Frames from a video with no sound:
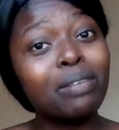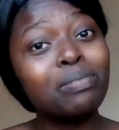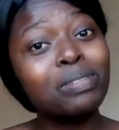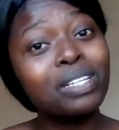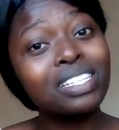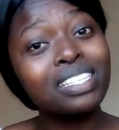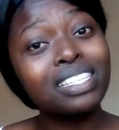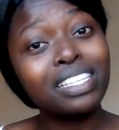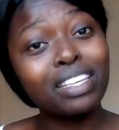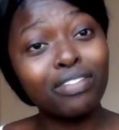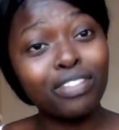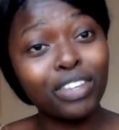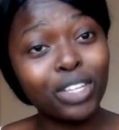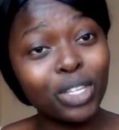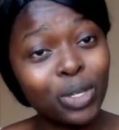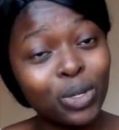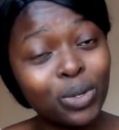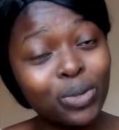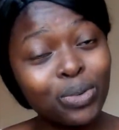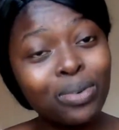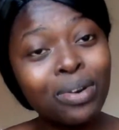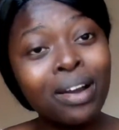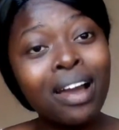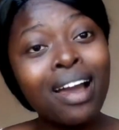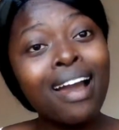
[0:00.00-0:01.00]
I'm just giving
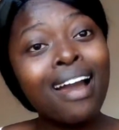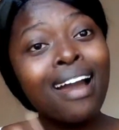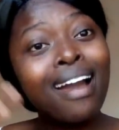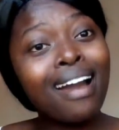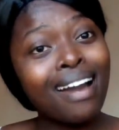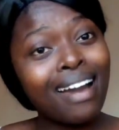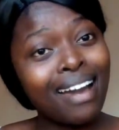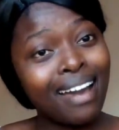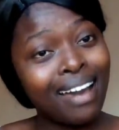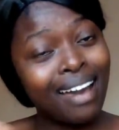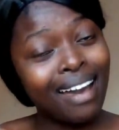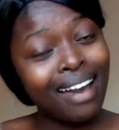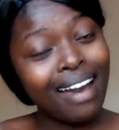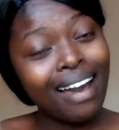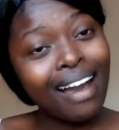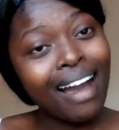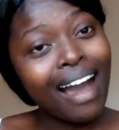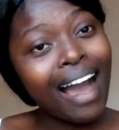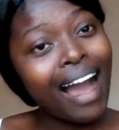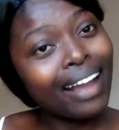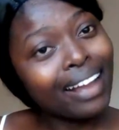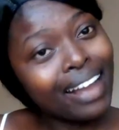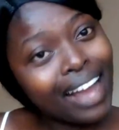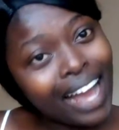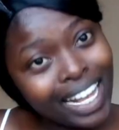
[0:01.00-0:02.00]
you
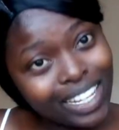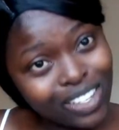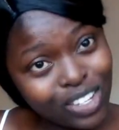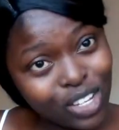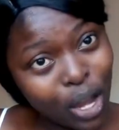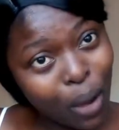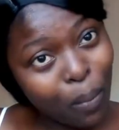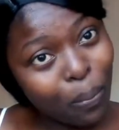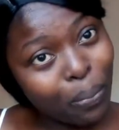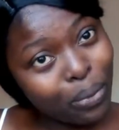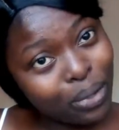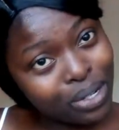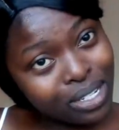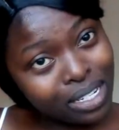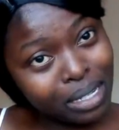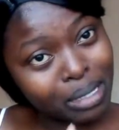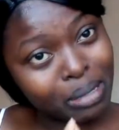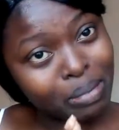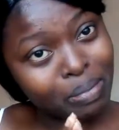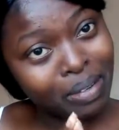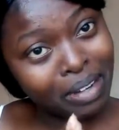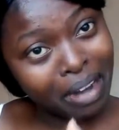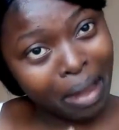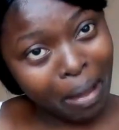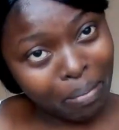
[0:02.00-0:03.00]
a catch up what
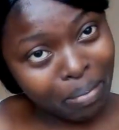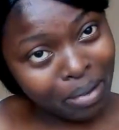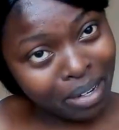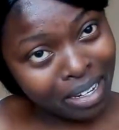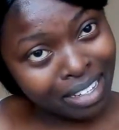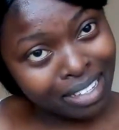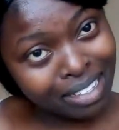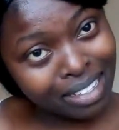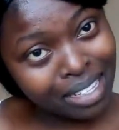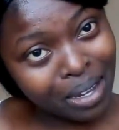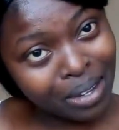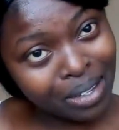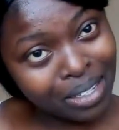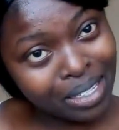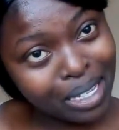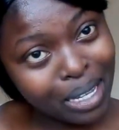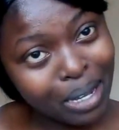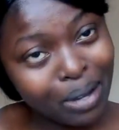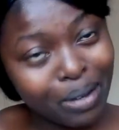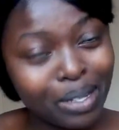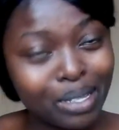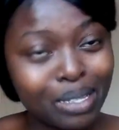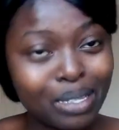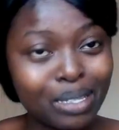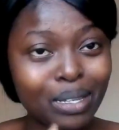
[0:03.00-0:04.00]
has been happening.
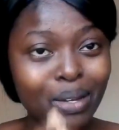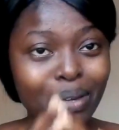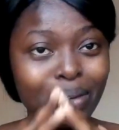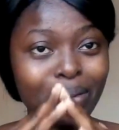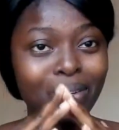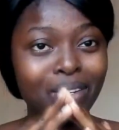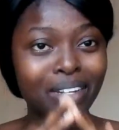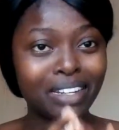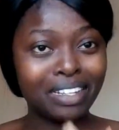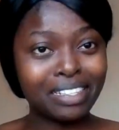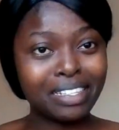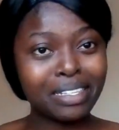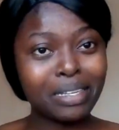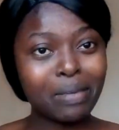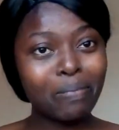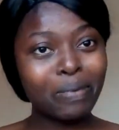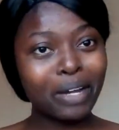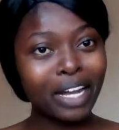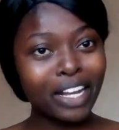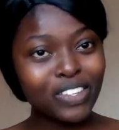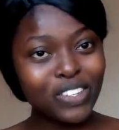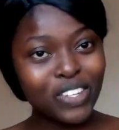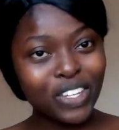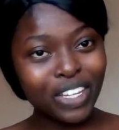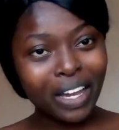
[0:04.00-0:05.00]
Sawa. So let's keep
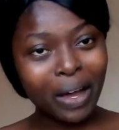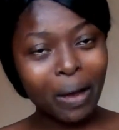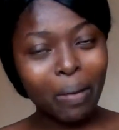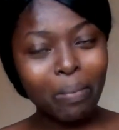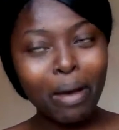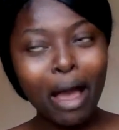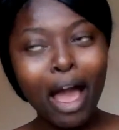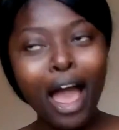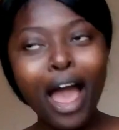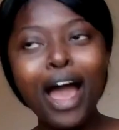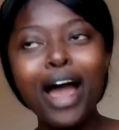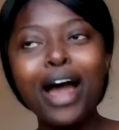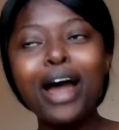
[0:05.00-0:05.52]
catching up.